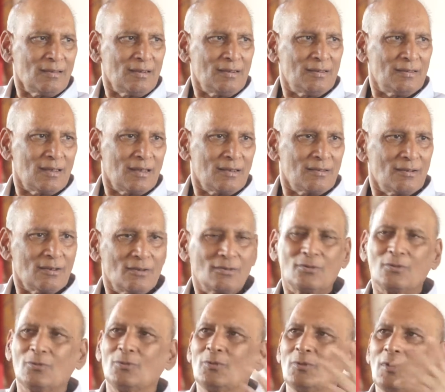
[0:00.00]
these are the
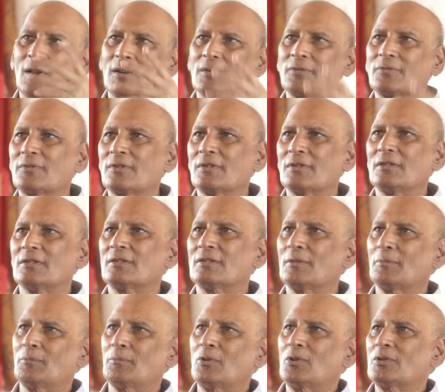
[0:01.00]
two after the
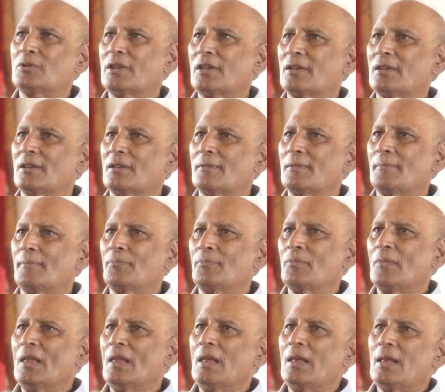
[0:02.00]
sambodhana.
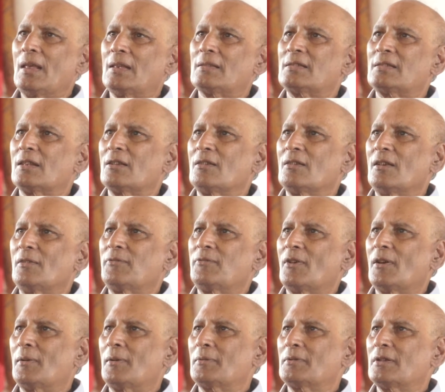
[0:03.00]
A singular
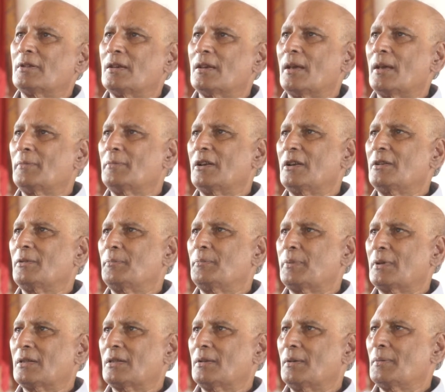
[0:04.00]
form of the nominative
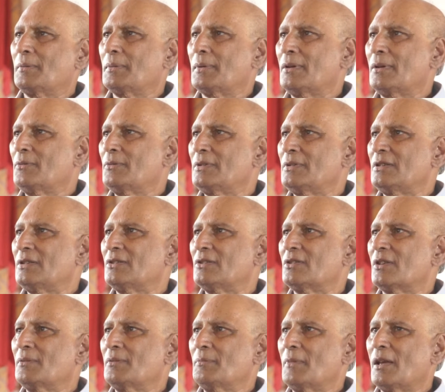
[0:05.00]
prathama, which is
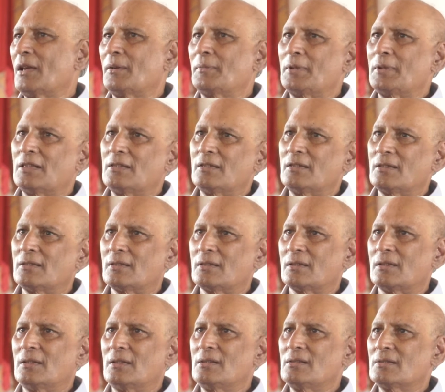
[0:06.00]
termed
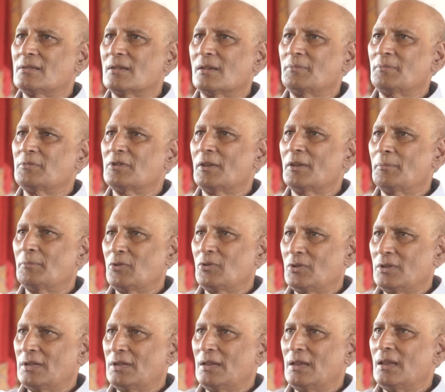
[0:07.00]
amantrita, is termed
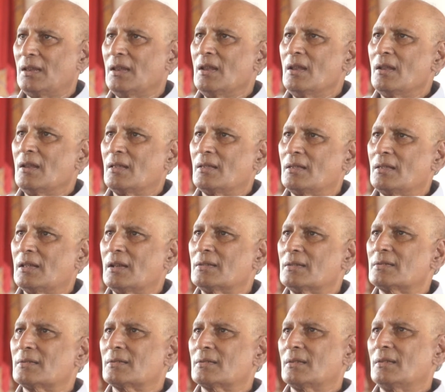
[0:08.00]
sambuddhi.
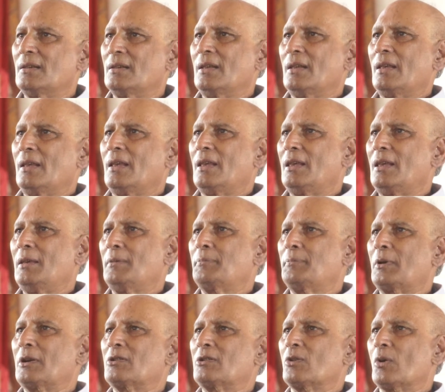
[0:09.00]
Thus, he
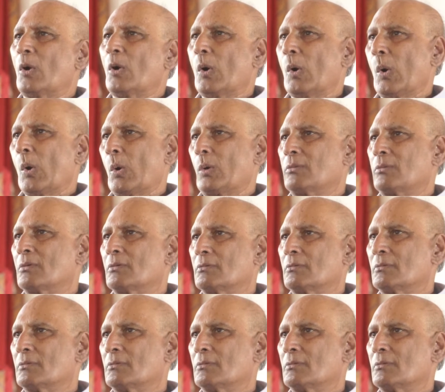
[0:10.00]
pato,